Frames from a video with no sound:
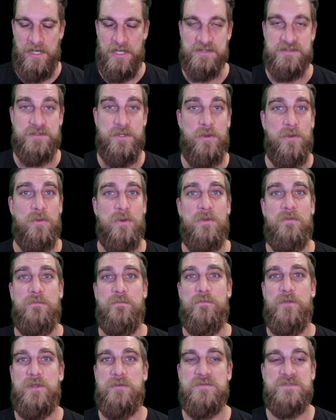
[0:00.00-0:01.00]
So
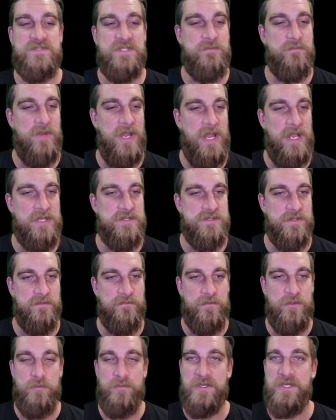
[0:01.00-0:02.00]
frequency range
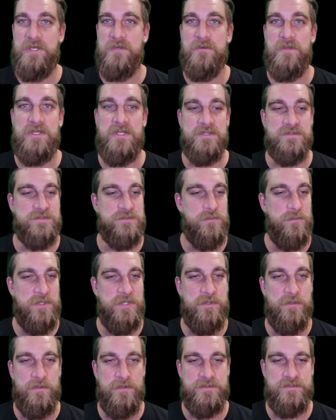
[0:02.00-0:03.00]
of human hearing is
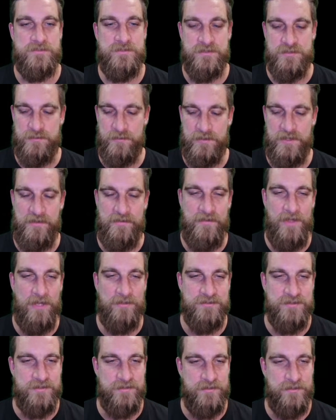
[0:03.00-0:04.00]
20 hertz to
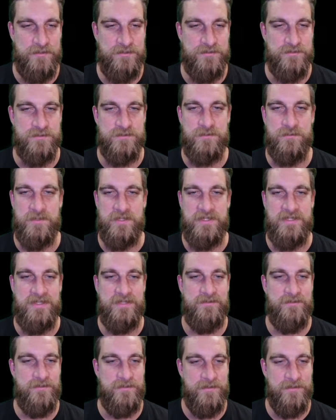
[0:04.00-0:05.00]
20,000 hertz or 20
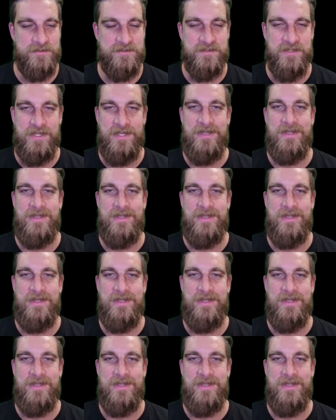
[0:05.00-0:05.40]
kilohertz.